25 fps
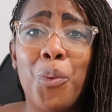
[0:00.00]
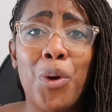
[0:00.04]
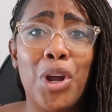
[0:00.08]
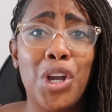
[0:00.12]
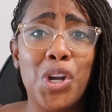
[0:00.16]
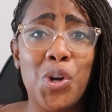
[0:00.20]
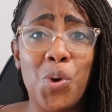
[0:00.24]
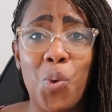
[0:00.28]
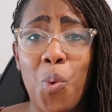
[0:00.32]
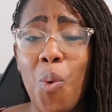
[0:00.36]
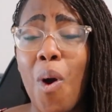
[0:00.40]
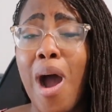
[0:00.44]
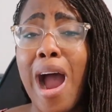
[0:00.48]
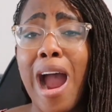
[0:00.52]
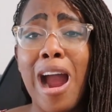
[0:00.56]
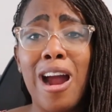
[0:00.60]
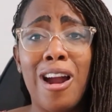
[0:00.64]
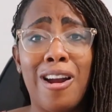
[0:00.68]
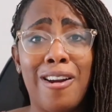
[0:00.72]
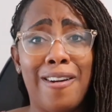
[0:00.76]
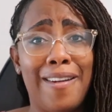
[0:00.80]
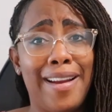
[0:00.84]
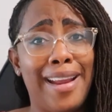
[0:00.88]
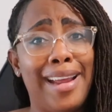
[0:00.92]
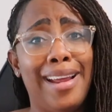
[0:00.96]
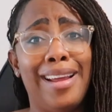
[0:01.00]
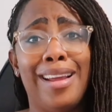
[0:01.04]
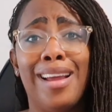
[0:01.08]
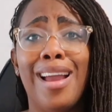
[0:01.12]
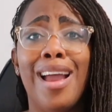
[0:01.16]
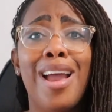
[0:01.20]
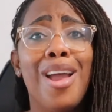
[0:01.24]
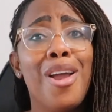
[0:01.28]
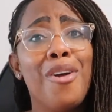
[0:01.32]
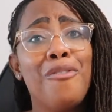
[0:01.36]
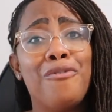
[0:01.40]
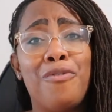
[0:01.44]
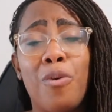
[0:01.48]
requiring
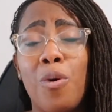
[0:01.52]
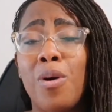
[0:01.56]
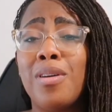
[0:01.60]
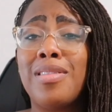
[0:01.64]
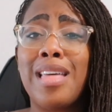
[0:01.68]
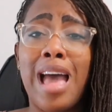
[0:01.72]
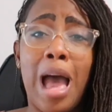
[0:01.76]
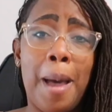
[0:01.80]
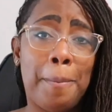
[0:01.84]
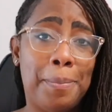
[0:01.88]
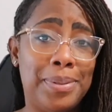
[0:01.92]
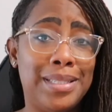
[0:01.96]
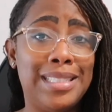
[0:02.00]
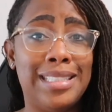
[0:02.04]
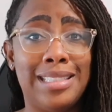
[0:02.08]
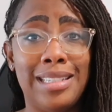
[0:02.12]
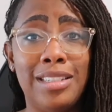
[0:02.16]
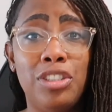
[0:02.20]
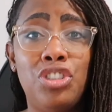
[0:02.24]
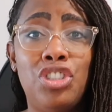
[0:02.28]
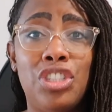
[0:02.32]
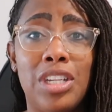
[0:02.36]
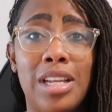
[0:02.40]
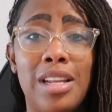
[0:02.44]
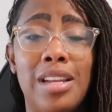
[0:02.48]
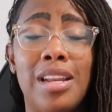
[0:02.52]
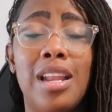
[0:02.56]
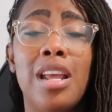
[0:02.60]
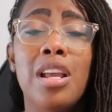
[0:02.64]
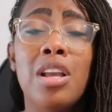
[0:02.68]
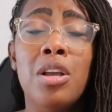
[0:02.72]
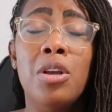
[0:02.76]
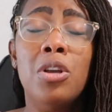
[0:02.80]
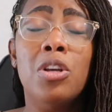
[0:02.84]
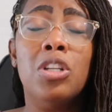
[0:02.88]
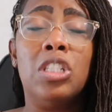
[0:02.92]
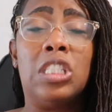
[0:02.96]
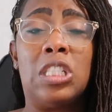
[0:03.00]
for that position.
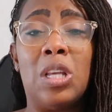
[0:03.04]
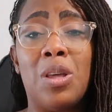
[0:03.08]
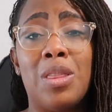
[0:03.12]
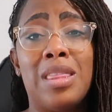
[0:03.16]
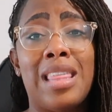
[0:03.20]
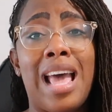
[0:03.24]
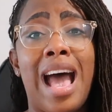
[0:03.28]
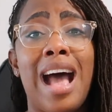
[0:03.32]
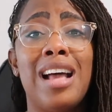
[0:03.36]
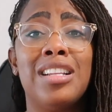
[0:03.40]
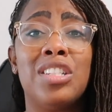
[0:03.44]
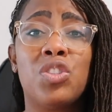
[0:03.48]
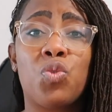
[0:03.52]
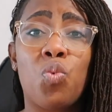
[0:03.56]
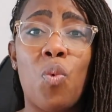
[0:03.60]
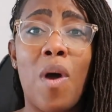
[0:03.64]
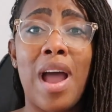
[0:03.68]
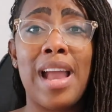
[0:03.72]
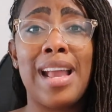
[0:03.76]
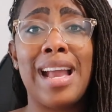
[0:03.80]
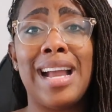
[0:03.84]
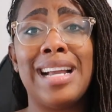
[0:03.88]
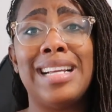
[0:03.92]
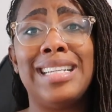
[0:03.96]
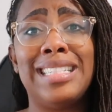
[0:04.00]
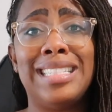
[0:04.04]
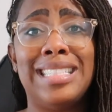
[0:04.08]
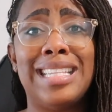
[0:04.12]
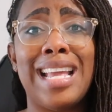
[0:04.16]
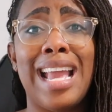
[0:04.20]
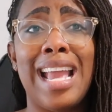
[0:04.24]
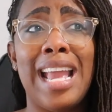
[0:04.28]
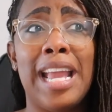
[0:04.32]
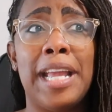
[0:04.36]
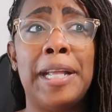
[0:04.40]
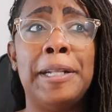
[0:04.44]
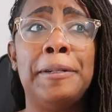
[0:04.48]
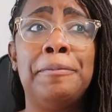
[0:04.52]
So that's why I
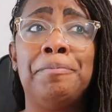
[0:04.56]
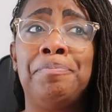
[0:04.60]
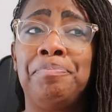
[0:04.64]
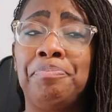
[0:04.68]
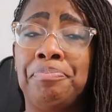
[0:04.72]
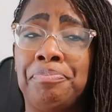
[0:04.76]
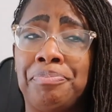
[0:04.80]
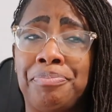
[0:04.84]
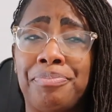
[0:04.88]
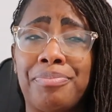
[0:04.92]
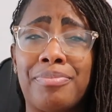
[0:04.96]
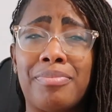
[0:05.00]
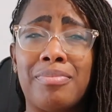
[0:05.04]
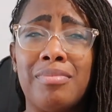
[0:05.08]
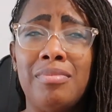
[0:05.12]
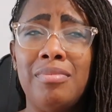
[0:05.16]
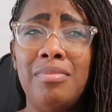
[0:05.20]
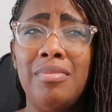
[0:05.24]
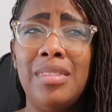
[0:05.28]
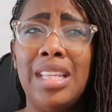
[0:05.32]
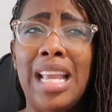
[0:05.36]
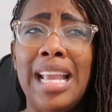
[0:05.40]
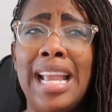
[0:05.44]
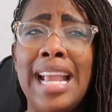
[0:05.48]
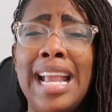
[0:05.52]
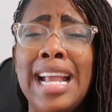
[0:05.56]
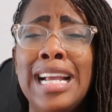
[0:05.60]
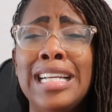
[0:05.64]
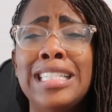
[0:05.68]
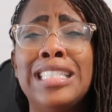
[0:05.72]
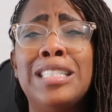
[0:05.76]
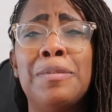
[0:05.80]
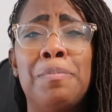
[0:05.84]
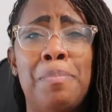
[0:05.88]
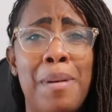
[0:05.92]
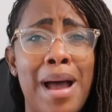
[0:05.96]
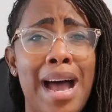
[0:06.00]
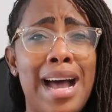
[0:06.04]
say
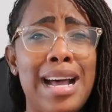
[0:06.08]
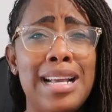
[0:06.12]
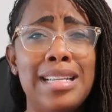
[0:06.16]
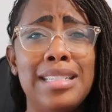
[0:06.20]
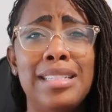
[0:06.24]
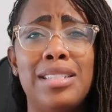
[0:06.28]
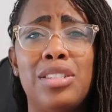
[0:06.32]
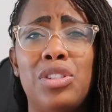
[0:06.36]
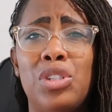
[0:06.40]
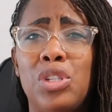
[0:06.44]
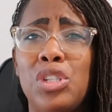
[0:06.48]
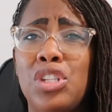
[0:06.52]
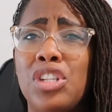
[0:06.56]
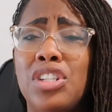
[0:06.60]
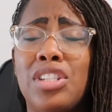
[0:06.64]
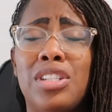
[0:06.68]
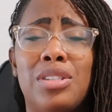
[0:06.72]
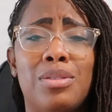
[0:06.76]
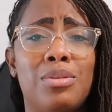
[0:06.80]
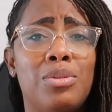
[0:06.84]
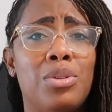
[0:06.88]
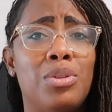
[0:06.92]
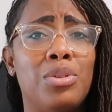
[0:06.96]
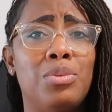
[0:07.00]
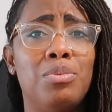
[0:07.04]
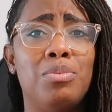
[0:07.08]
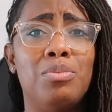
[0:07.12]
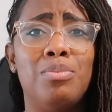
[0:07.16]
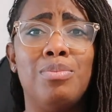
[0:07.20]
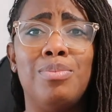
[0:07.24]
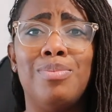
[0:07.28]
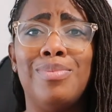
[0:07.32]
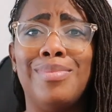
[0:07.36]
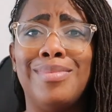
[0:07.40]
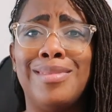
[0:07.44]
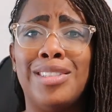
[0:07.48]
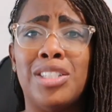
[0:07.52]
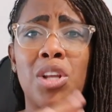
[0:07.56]
it's best to just
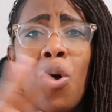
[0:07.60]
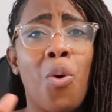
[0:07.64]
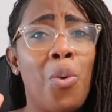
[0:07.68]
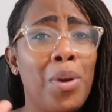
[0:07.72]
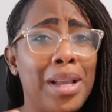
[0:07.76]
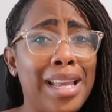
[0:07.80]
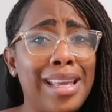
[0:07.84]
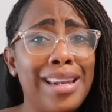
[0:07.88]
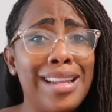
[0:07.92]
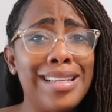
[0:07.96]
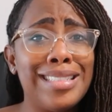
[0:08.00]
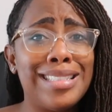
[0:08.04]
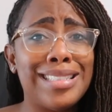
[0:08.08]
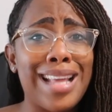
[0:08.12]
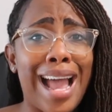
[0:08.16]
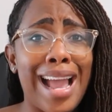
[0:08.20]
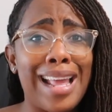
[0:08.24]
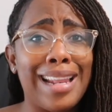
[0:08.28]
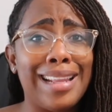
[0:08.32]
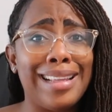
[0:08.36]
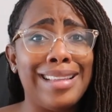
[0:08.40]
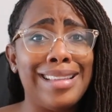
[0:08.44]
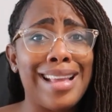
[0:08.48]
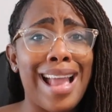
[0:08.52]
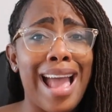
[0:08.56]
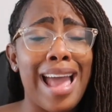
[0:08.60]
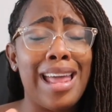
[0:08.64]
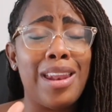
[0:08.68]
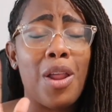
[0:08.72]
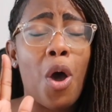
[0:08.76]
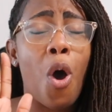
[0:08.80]
don't get excited yet.